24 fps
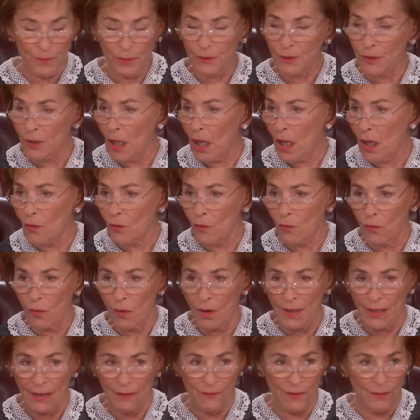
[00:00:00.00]
plug,
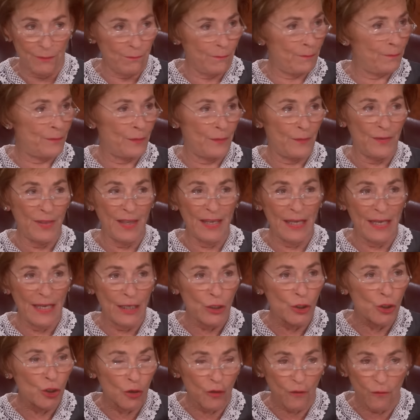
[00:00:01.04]
whatever thing he
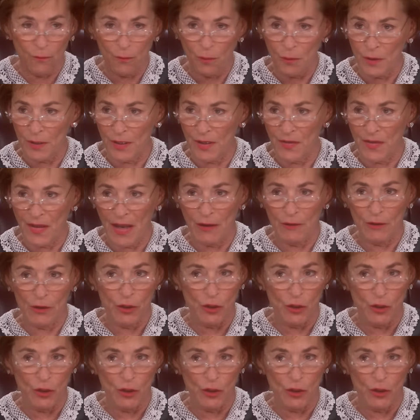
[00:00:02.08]
should have put in there, he